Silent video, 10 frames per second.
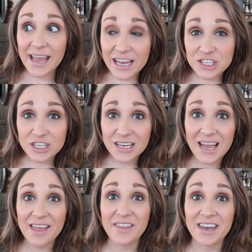
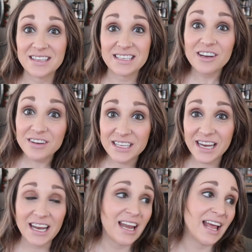itchy and then it's
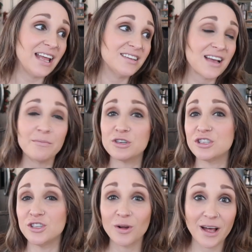irritated, and I'm
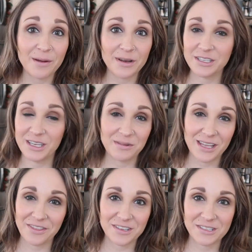just so glad I'm not dealing with
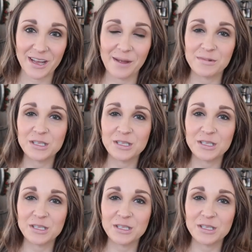that this time.